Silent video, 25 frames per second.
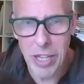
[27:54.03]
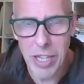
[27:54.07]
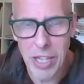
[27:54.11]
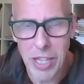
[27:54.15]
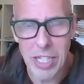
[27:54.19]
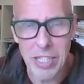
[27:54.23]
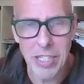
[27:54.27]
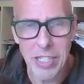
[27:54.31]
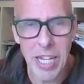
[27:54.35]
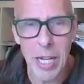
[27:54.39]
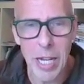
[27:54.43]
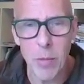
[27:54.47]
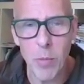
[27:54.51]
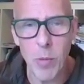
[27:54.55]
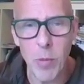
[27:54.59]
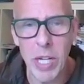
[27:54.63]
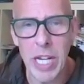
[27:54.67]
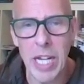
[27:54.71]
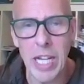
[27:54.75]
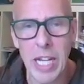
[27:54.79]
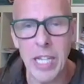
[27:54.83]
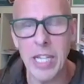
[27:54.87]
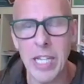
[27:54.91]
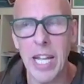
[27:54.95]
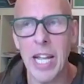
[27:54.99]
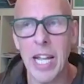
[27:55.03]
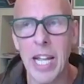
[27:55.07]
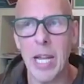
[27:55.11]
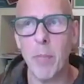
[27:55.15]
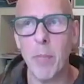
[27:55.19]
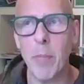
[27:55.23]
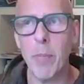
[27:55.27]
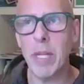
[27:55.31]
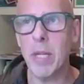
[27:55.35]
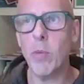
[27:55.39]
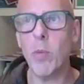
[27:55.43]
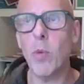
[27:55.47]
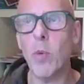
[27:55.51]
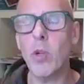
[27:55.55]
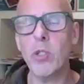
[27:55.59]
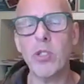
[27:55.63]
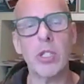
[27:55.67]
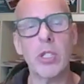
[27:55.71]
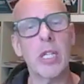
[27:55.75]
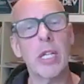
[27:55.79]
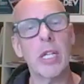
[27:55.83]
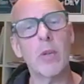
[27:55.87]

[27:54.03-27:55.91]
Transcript: They're saying we're hitting the hay, but it wasn't.